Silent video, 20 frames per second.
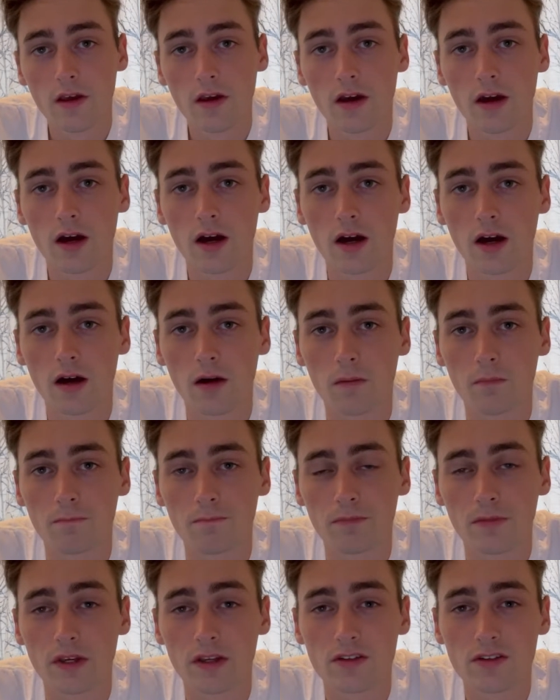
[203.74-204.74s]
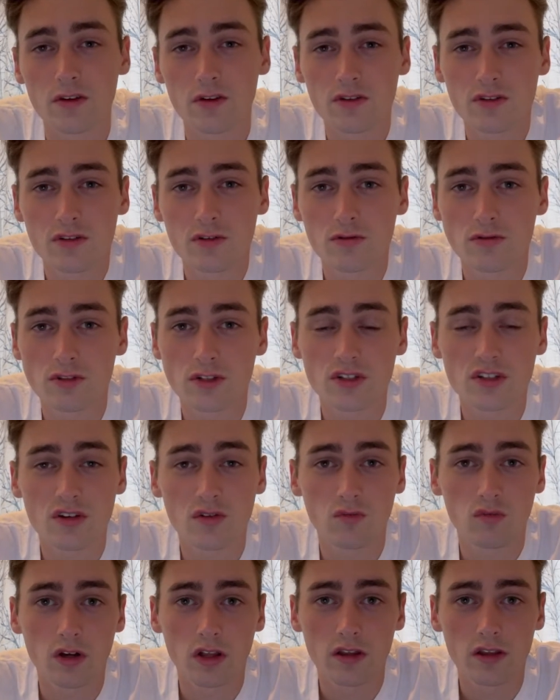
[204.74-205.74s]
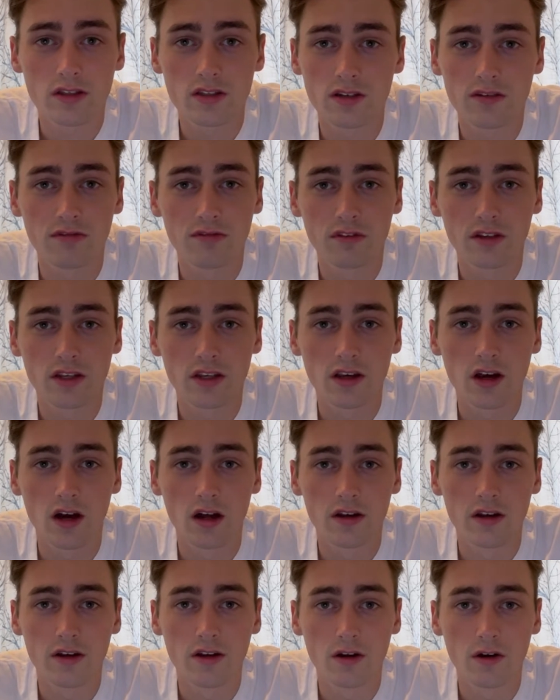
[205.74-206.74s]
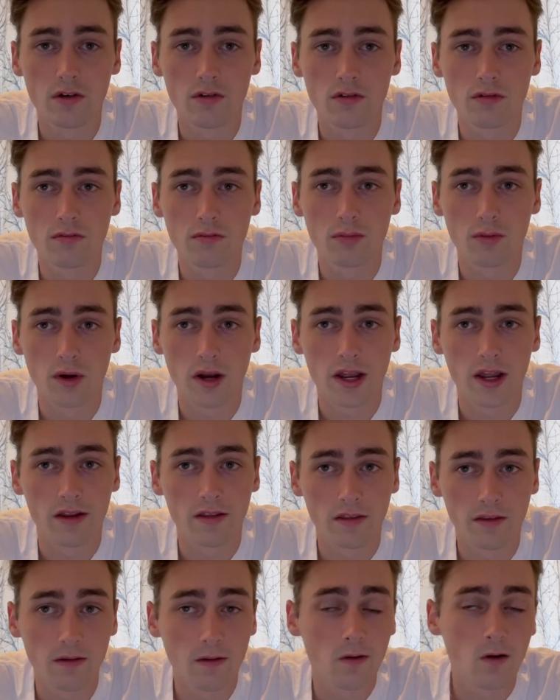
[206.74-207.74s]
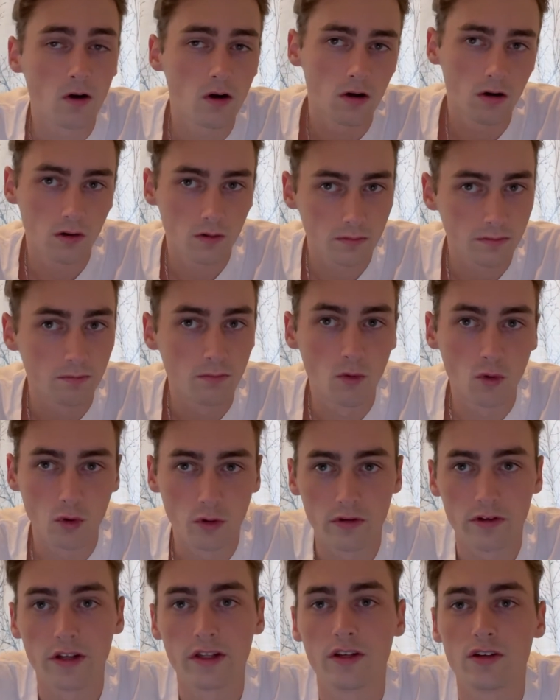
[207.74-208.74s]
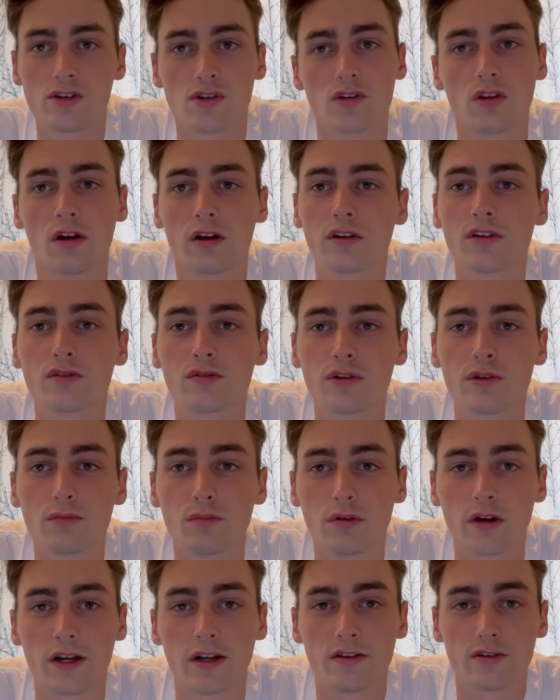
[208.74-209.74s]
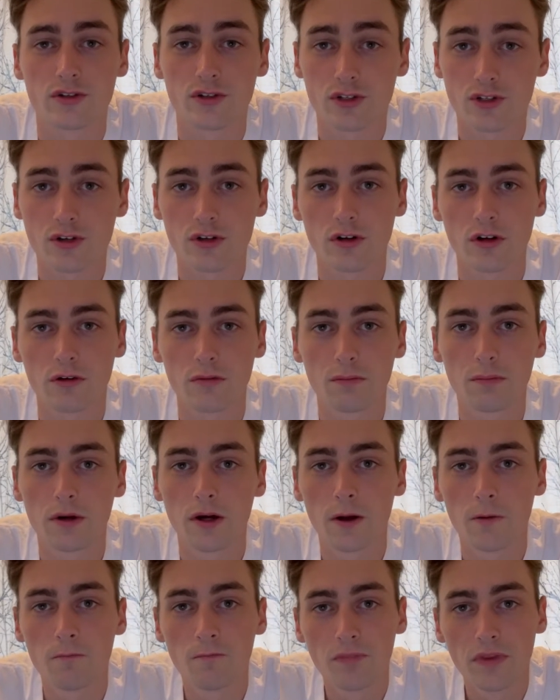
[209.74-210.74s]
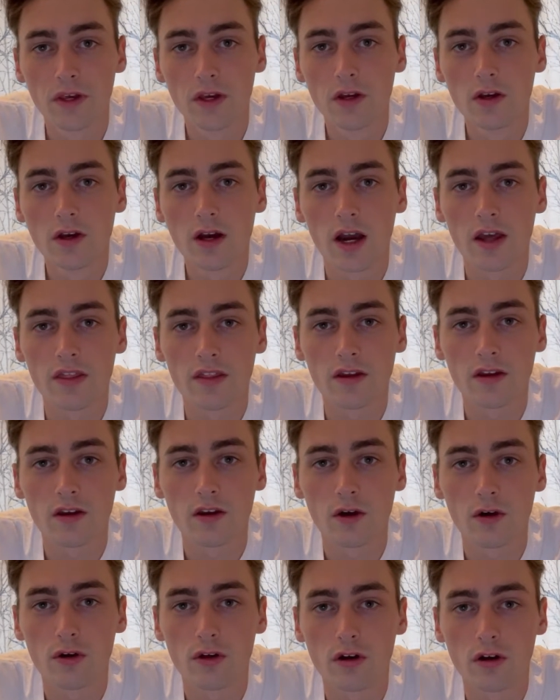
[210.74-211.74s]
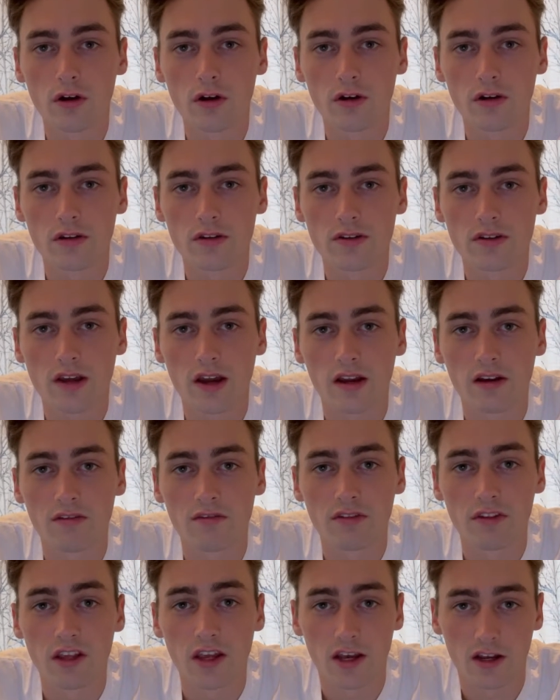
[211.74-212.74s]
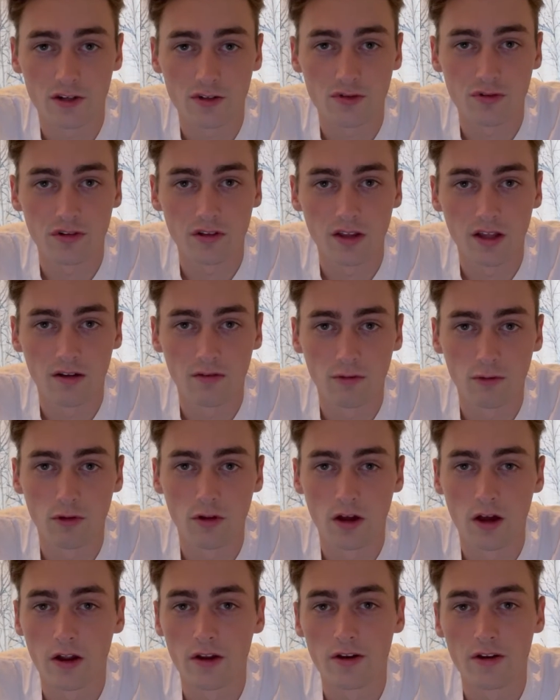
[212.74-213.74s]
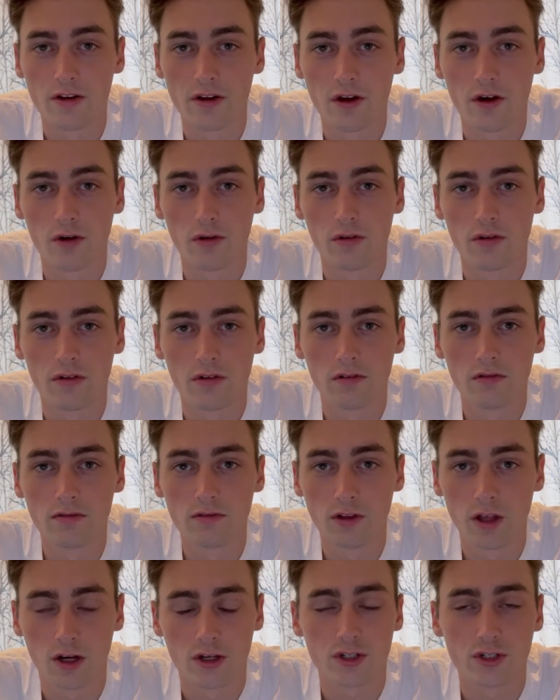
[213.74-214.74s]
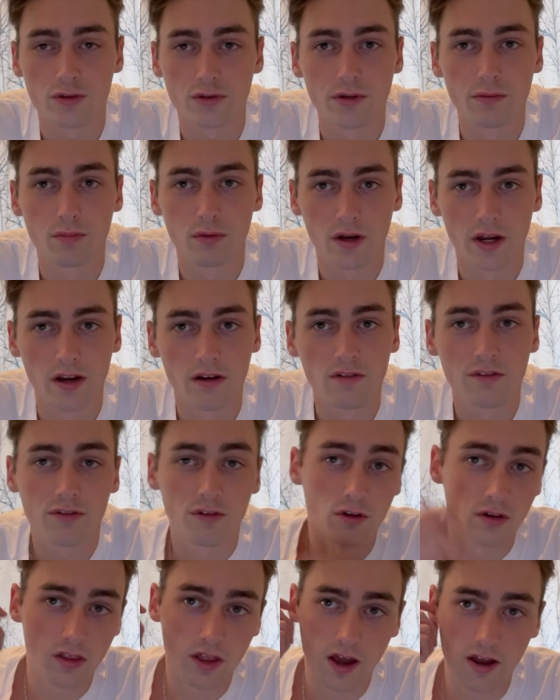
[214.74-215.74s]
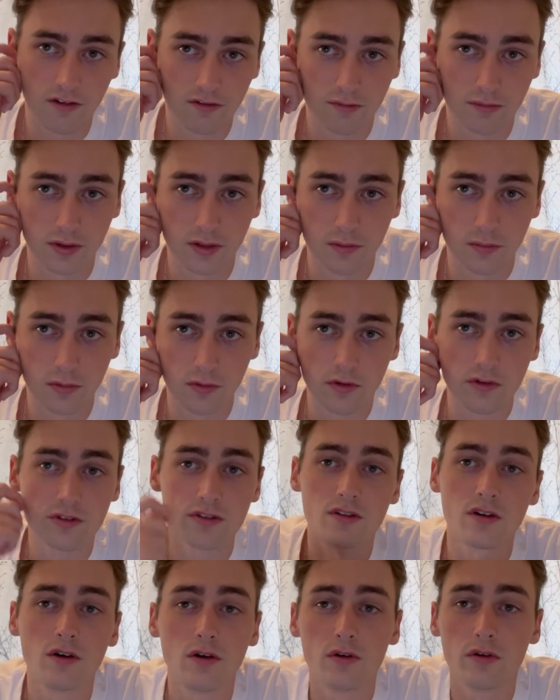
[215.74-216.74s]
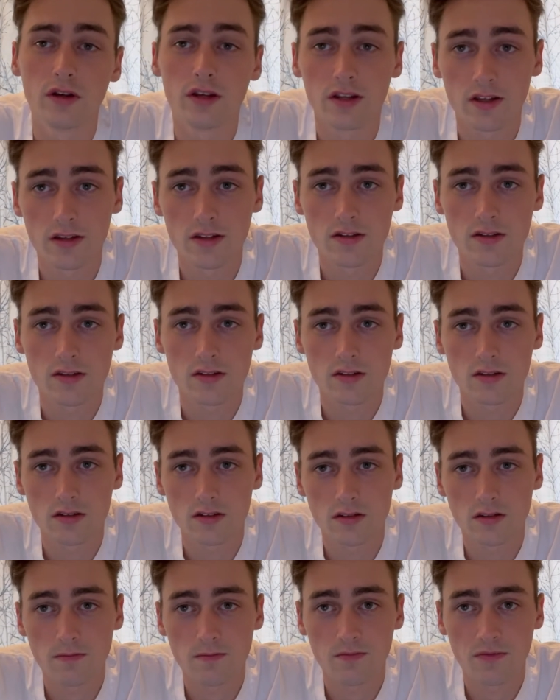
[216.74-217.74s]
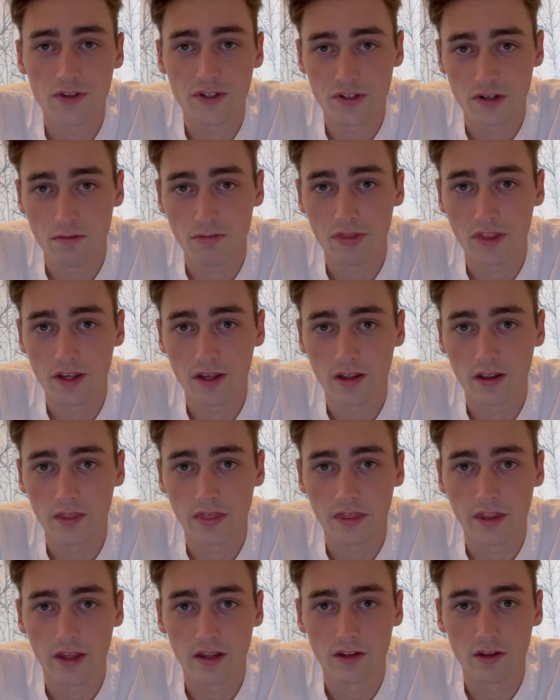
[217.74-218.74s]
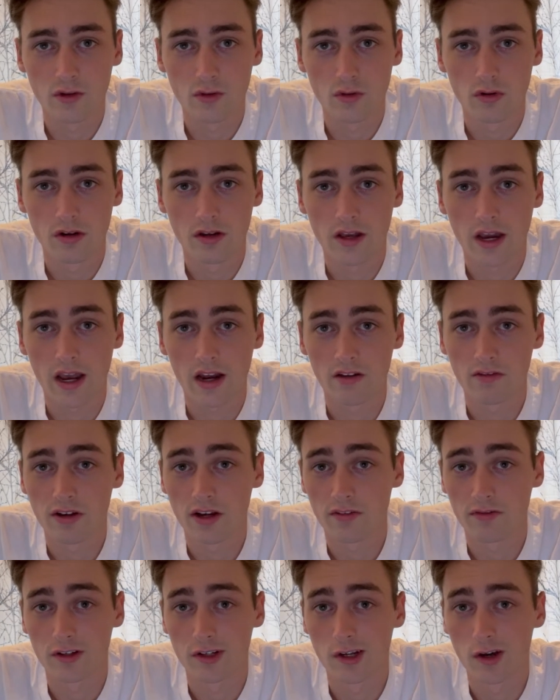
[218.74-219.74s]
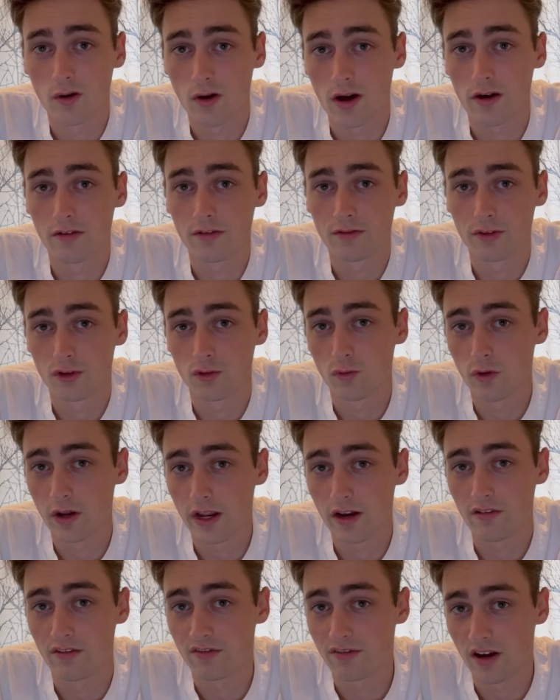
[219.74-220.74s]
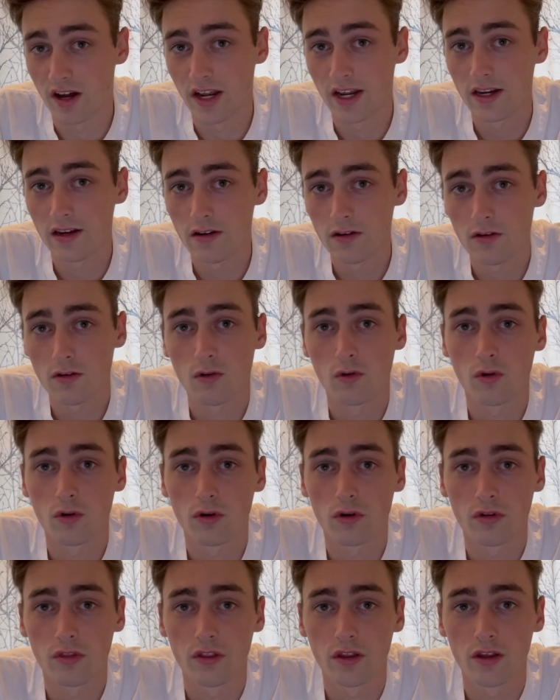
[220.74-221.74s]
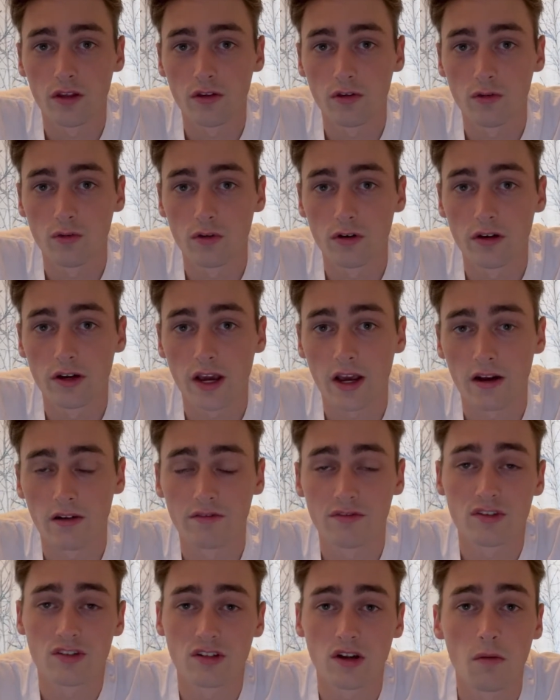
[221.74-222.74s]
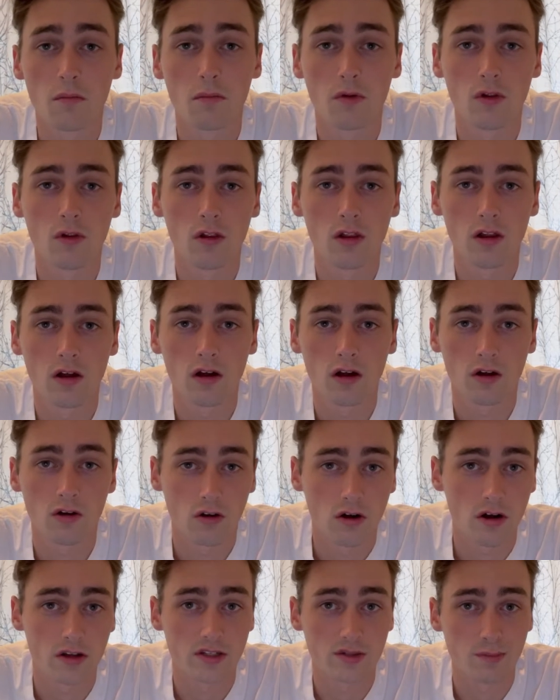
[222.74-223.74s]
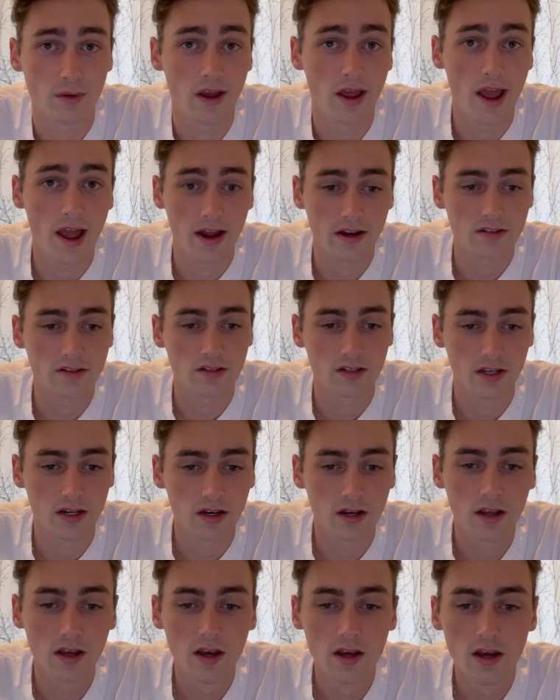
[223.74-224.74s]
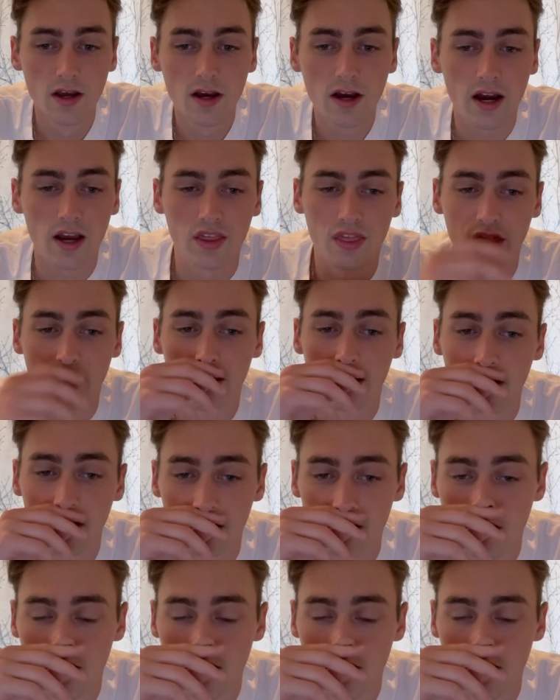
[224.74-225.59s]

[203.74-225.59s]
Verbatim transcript: It's also just a relatively unknown brand. There are more niche luxury brands, sure, but I think Goyard is kind of the entry-level unknown luxury brand for a lot of people. So it is something that you would kind of have to go out of your way to find or that you would kind of stumble across by accident, I think.